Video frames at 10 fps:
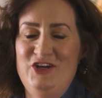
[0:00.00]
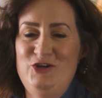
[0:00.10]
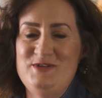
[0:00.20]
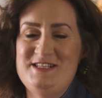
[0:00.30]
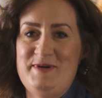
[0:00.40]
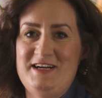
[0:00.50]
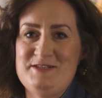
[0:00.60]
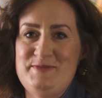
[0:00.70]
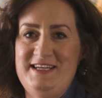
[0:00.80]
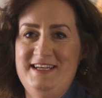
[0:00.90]
Who
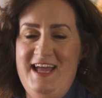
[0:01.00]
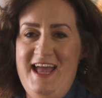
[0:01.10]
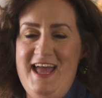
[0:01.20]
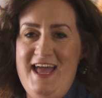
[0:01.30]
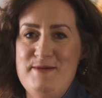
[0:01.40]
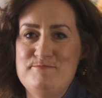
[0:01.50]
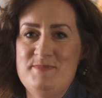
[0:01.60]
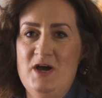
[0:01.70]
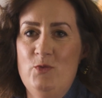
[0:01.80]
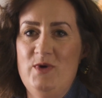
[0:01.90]
inspires me?
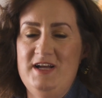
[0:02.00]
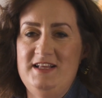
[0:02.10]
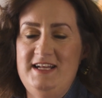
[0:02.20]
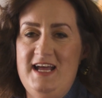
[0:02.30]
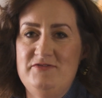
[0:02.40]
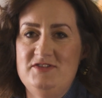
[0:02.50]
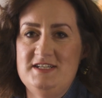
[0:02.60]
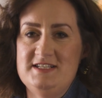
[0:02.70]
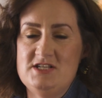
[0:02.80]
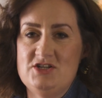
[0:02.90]
Well, in
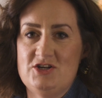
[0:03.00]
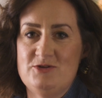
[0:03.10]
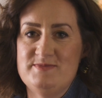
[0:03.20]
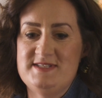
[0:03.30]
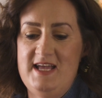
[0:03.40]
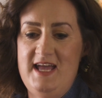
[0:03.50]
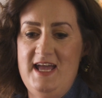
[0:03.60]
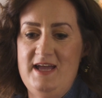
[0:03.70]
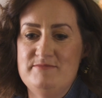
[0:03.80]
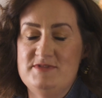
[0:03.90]
advertising terms,
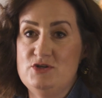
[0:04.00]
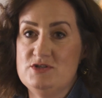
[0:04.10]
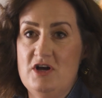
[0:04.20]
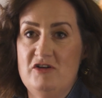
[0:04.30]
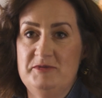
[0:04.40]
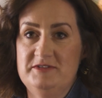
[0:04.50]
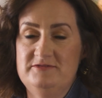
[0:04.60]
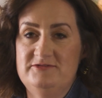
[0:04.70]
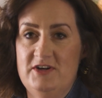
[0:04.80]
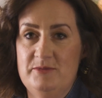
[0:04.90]
Susan Hoffman
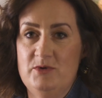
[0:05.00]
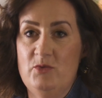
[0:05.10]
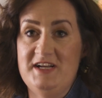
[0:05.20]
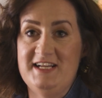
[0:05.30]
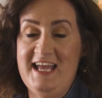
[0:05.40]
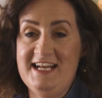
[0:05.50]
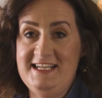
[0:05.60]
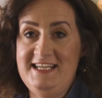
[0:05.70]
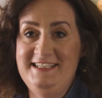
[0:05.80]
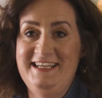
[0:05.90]
from Wyden &
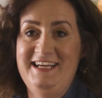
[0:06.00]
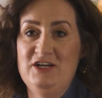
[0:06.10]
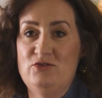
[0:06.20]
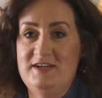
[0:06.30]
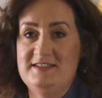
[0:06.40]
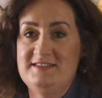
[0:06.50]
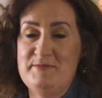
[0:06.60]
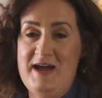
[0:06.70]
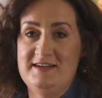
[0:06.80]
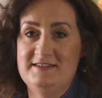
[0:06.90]
Kennedy created the
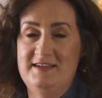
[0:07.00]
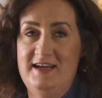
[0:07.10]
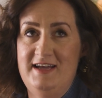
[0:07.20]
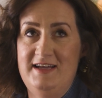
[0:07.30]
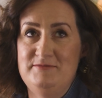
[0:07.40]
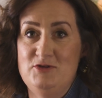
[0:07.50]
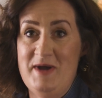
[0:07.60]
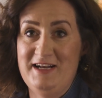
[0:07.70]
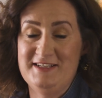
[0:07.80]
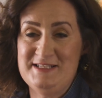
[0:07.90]
man your
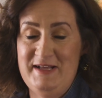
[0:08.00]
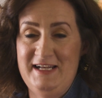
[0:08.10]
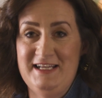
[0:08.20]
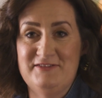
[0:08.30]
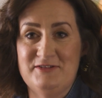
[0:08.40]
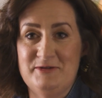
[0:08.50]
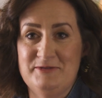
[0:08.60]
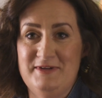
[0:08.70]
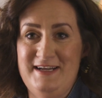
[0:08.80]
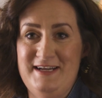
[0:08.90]
man could smell like for